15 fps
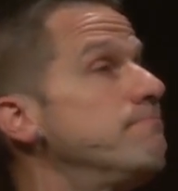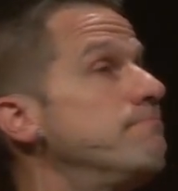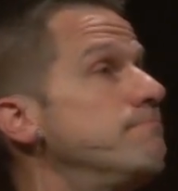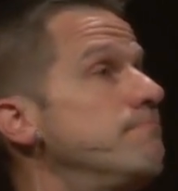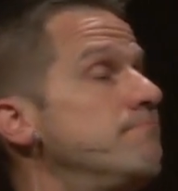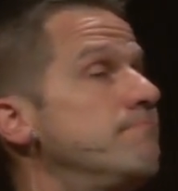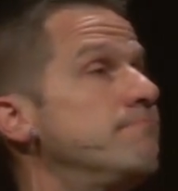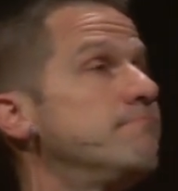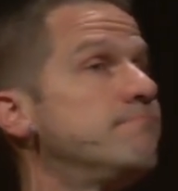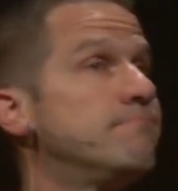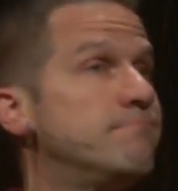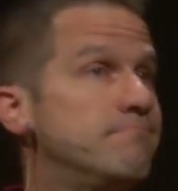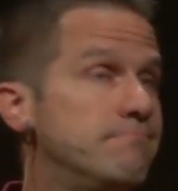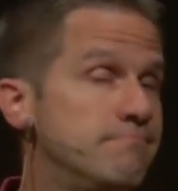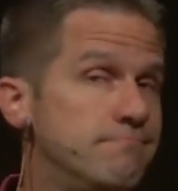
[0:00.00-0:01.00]

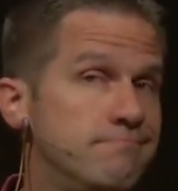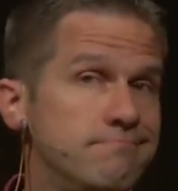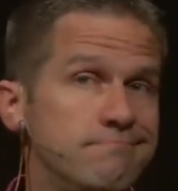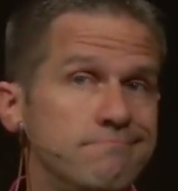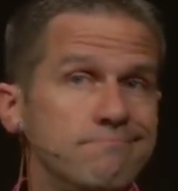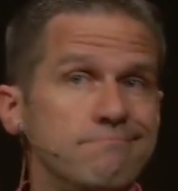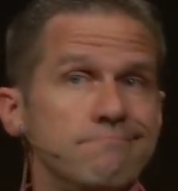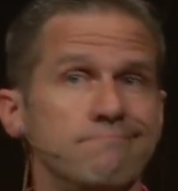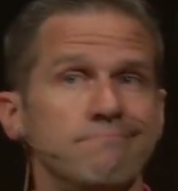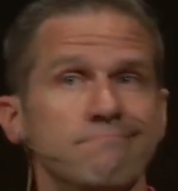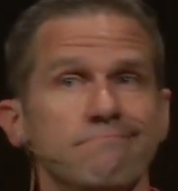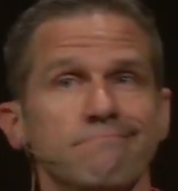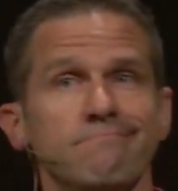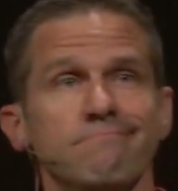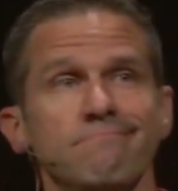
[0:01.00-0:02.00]

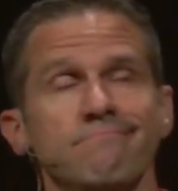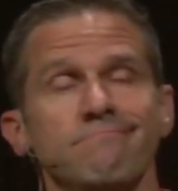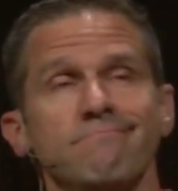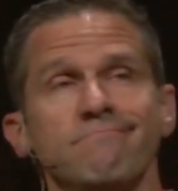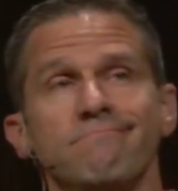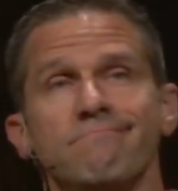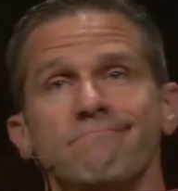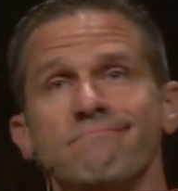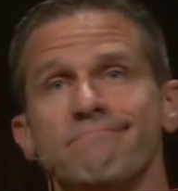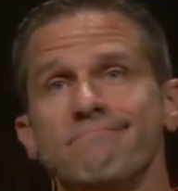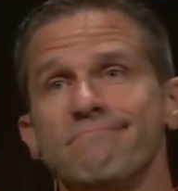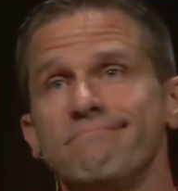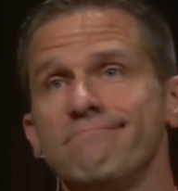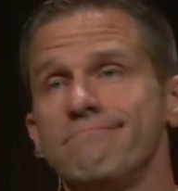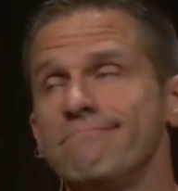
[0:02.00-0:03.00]
[no speech]